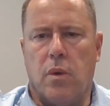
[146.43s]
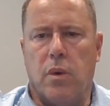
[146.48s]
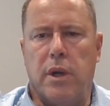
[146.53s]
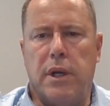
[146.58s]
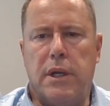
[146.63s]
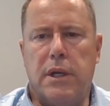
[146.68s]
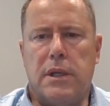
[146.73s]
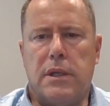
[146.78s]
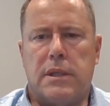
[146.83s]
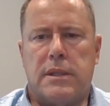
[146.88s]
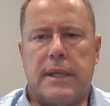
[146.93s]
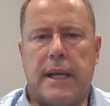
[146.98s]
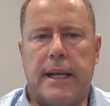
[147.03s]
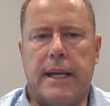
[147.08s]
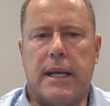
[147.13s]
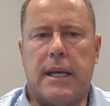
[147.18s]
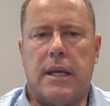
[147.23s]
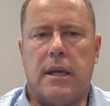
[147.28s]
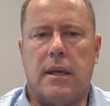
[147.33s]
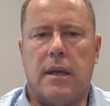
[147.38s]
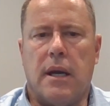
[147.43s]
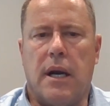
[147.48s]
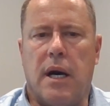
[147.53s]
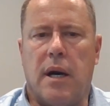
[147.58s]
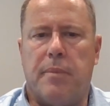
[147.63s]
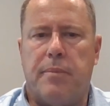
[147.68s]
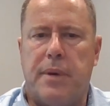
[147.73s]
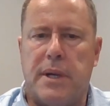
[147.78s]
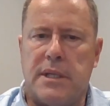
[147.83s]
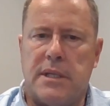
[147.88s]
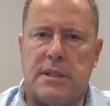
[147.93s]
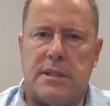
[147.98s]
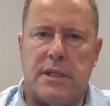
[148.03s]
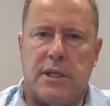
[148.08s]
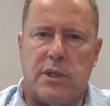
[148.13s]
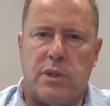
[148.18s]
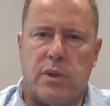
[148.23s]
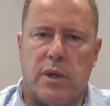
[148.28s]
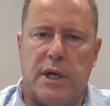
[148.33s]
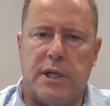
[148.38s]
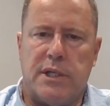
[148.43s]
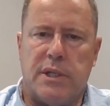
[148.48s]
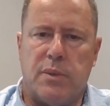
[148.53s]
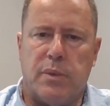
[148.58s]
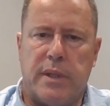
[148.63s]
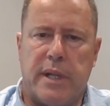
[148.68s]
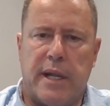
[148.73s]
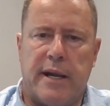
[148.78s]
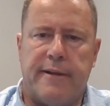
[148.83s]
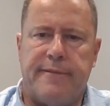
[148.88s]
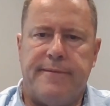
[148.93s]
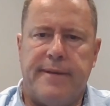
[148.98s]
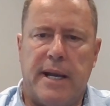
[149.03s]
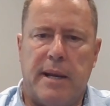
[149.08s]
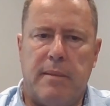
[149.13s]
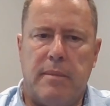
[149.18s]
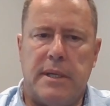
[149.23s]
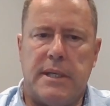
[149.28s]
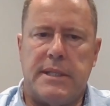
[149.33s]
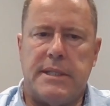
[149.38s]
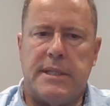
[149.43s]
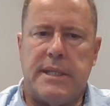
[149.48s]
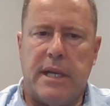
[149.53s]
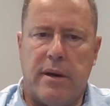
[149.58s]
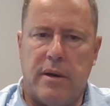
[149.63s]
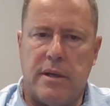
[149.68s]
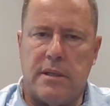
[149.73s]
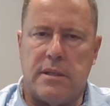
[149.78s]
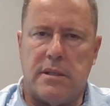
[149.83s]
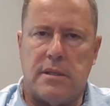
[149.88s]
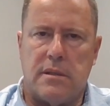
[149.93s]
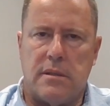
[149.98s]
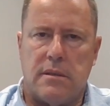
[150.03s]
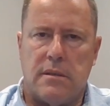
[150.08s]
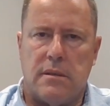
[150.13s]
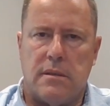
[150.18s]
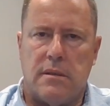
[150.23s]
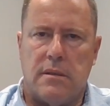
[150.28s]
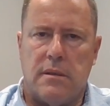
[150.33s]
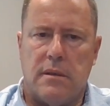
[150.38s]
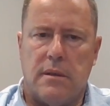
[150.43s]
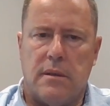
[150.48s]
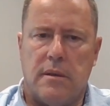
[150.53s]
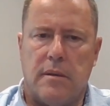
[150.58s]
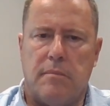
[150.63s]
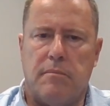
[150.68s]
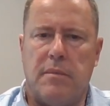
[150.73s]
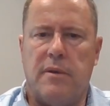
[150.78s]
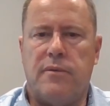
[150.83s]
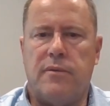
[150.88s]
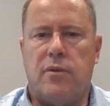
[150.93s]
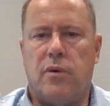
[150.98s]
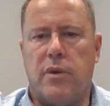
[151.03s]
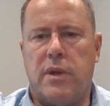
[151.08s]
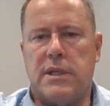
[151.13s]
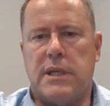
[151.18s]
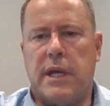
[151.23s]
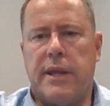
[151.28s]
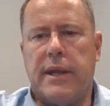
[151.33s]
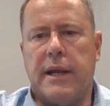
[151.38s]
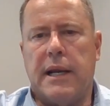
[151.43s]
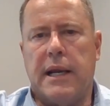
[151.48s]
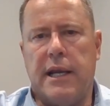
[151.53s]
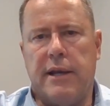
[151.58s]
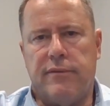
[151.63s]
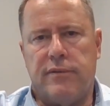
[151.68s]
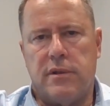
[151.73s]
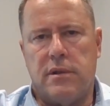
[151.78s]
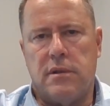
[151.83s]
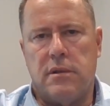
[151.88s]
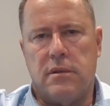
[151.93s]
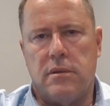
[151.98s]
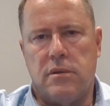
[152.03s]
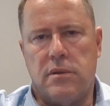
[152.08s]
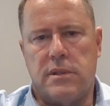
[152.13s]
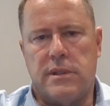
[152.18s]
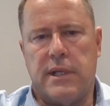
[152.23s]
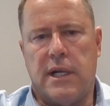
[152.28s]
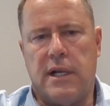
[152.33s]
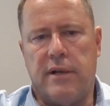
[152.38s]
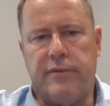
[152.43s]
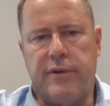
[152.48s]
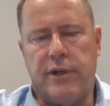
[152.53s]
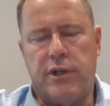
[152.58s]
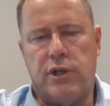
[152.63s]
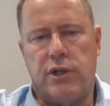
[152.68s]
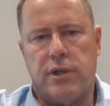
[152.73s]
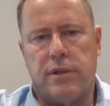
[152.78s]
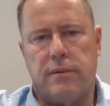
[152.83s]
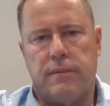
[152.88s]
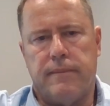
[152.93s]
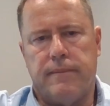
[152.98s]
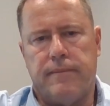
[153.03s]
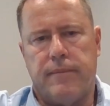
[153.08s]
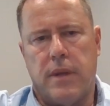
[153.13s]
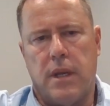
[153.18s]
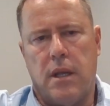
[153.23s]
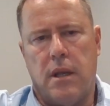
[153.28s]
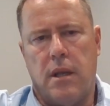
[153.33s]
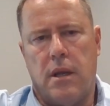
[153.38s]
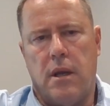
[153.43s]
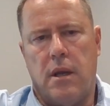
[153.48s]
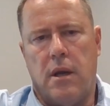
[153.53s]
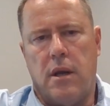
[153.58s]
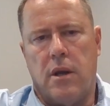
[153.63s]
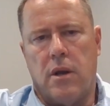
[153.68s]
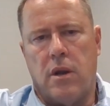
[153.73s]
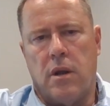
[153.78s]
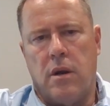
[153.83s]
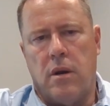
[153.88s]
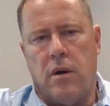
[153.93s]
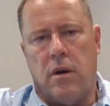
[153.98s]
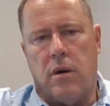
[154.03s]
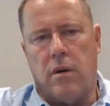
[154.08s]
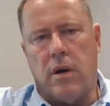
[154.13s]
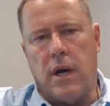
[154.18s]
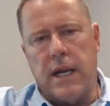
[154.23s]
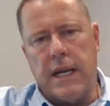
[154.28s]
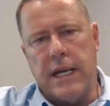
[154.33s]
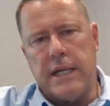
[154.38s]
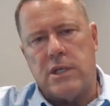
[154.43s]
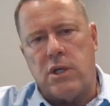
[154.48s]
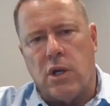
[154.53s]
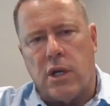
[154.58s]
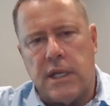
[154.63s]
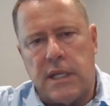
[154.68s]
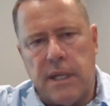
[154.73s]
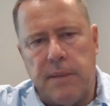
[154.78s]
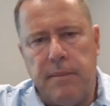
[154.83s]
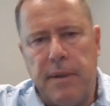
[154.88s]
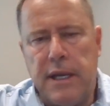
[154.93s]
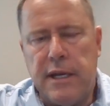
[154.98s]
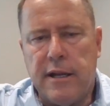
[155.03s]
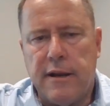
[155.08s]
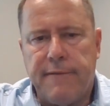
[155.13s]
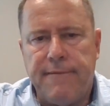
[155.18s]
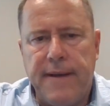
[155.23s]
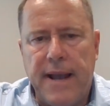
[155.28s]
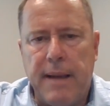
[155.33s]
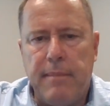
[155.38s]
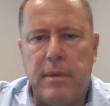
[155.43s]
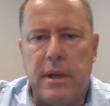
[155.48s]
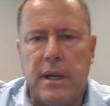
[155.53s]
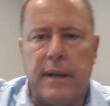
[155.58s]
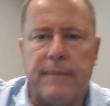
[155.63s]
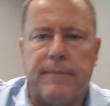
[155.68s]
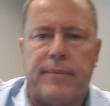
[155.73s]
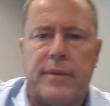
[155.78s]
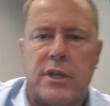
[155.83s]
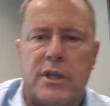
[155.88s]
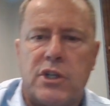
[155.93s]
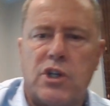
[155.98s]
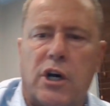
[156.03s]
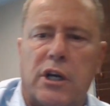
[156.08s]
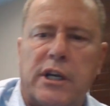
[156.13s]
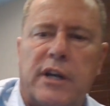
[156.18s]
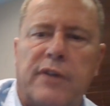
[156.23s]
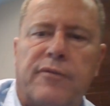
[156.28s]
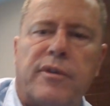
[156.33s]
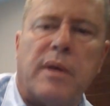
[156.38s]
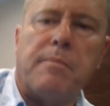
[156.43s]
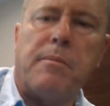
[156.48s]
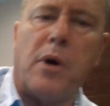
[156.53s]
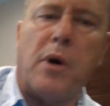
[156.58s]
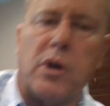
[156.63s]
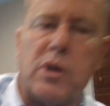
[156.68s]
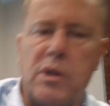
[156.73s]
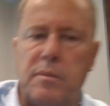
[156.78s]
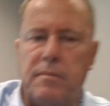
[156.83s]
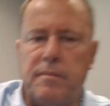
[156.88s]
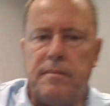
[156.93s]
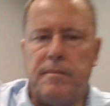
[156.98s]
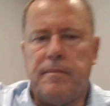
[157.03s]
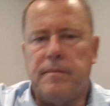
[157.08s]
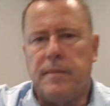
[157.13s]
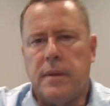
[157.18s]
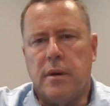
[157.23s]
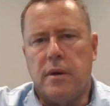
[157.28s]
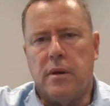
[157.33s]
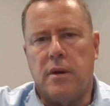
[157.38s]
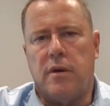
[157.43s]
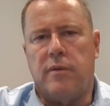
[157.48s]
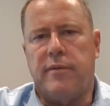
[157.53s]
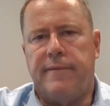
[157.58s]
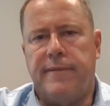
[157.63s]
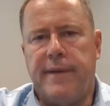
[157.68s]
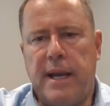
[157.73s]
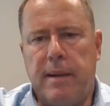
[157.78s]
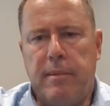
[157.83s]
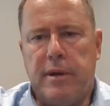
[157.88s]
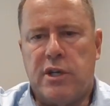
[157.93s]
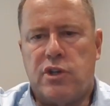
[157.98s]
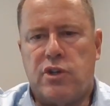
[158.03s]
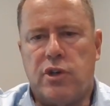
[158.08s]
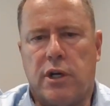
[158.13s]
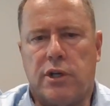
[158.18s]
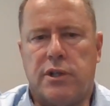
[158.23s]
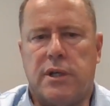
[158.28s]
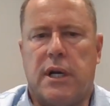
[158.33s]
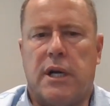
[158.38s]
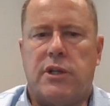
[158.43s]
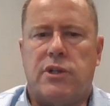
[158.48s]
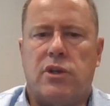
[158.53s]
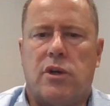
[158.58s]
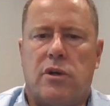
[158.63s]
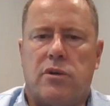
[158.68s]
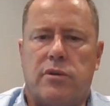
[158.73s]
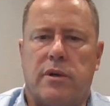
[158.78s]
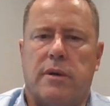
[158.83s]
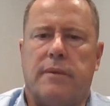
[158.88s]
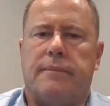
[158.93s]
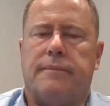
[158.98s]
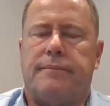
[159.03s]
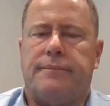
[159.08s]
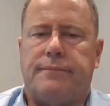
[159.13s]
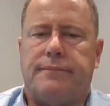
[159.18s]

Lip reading: We need to take our present situation with our families serious before there's nothing left to salvage. All right, let's look at the immediate family, starting from the bottom of the family structure, our children.